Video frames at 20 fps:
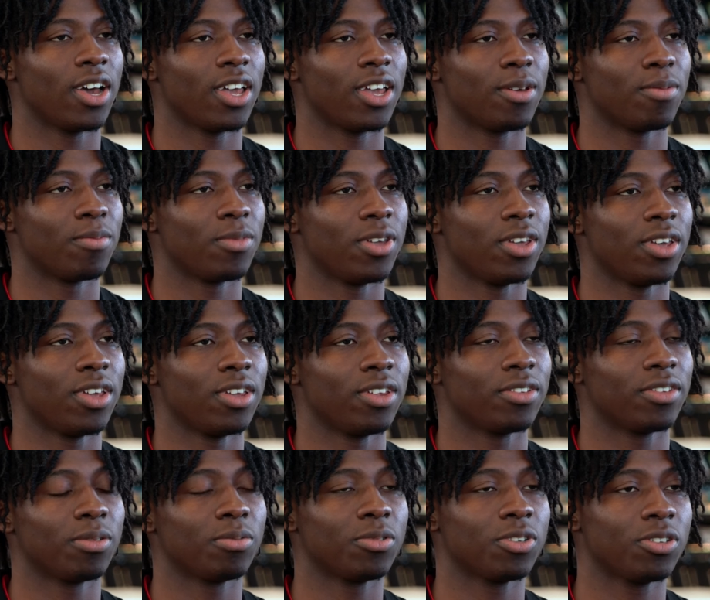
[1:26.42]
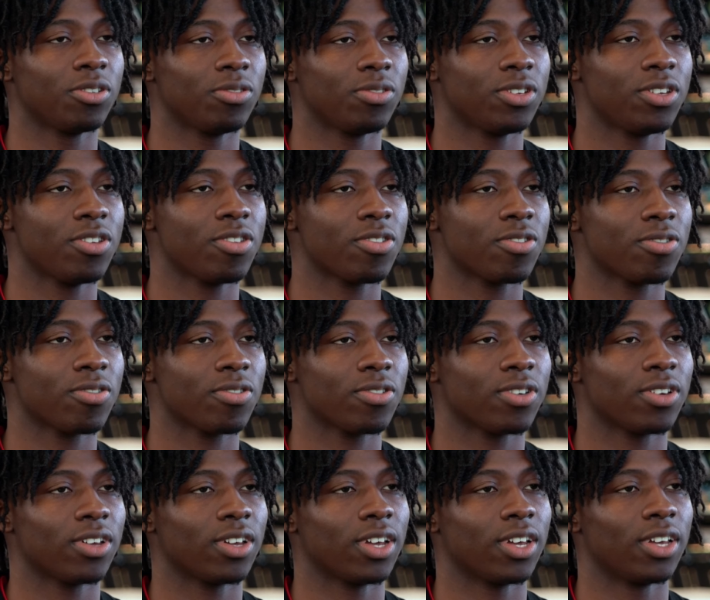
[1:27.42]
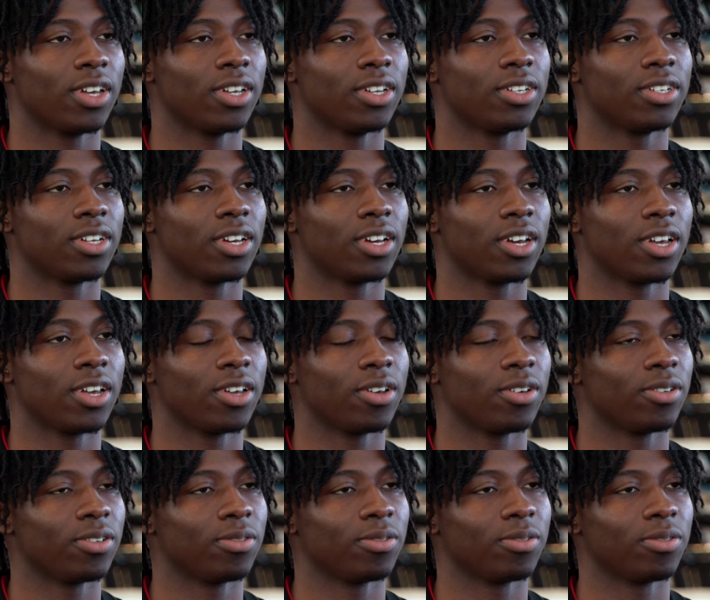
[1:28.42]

I am a substitute teacher and I